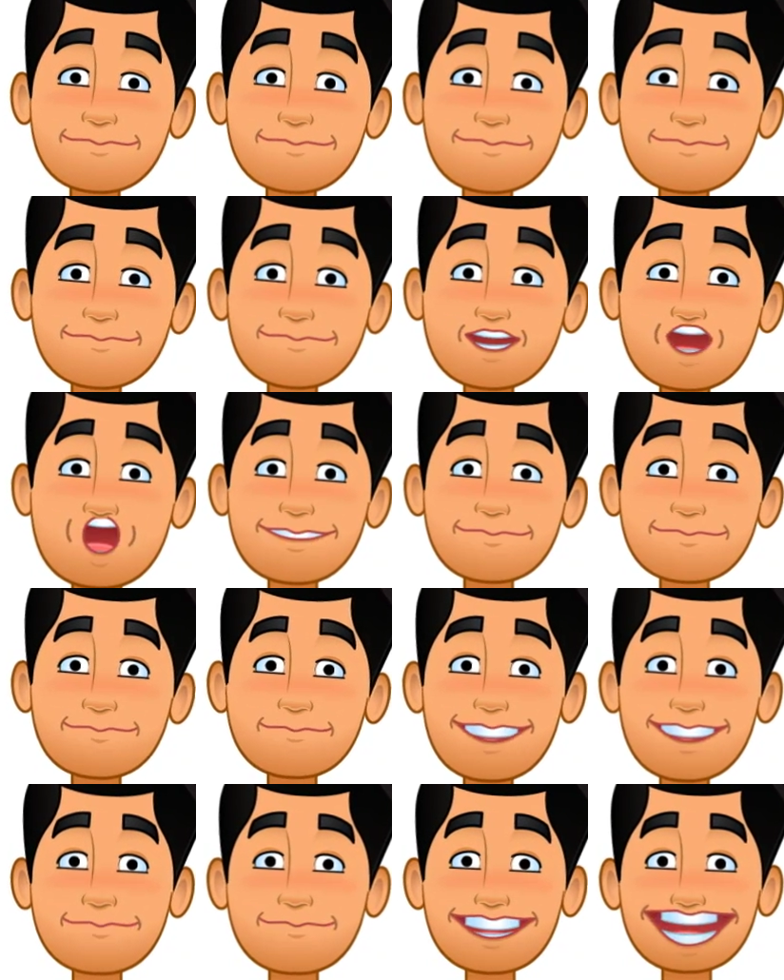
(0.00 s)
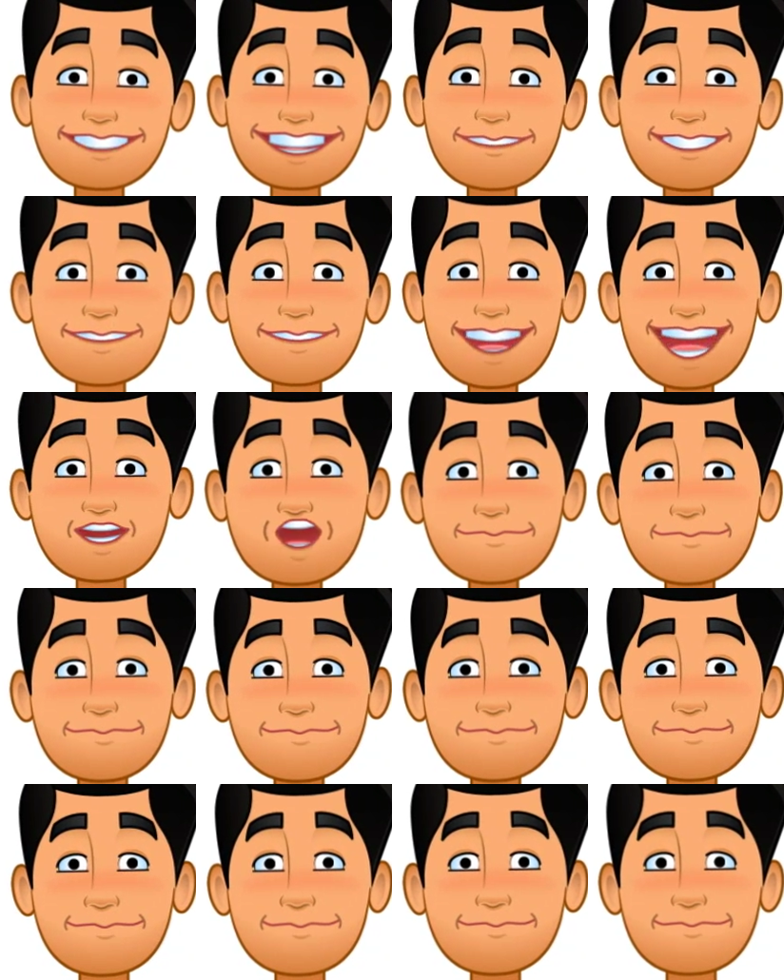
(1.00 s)
4,000
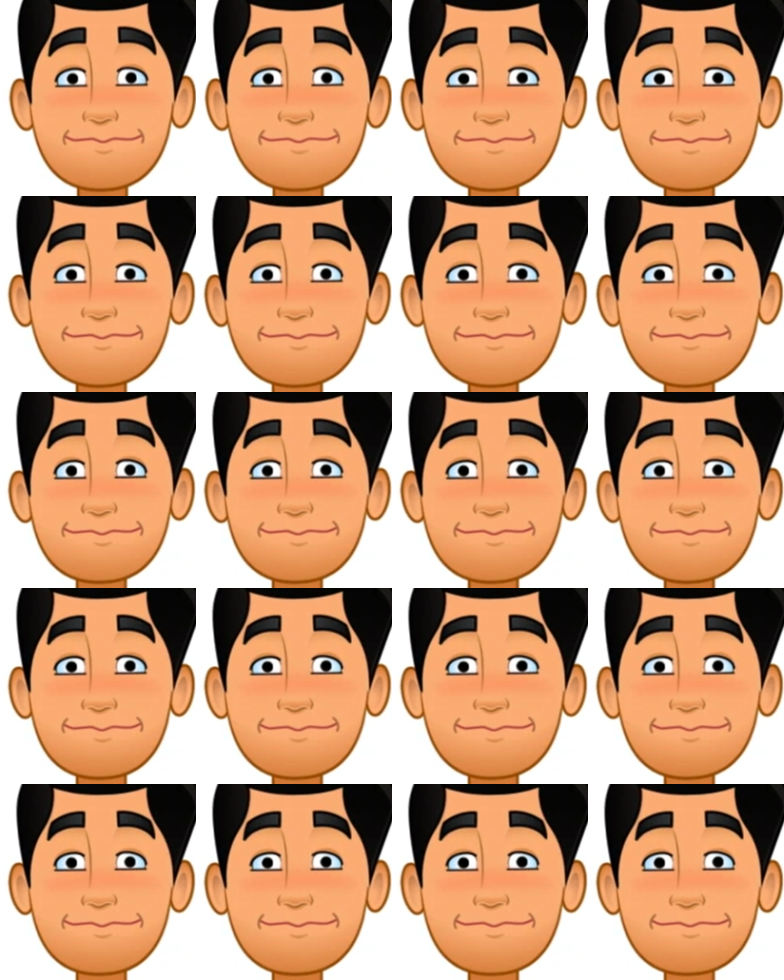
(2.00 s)
pounds.